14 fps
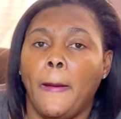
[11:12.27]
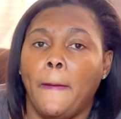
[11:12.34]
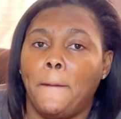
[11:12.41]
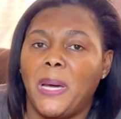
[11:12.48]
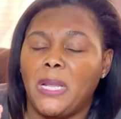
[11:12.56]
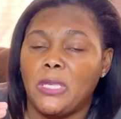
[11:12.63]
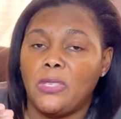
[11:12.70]

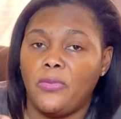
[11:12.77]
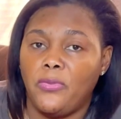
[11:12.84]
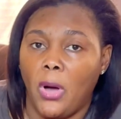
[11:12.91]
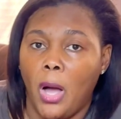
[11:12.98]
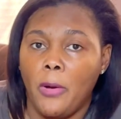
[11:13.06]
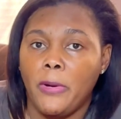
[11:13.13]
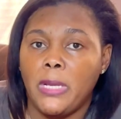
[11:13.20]
But as
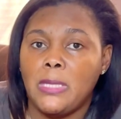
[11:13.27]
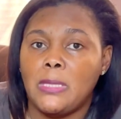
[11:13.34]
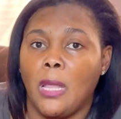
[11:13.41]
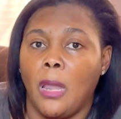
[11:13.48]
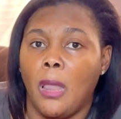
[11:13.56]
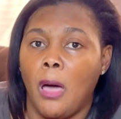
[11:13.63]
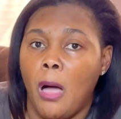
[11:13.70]
far as the
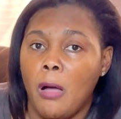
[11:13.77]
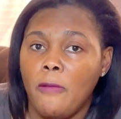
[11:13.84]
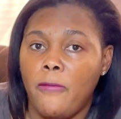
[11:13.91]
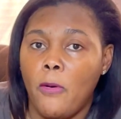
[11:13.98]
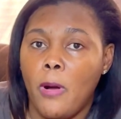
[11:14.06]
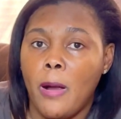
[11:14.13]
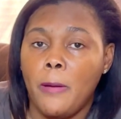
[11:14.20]
long
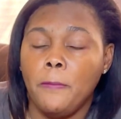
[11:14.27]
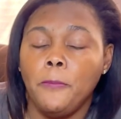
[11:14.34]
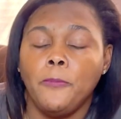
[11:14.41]
form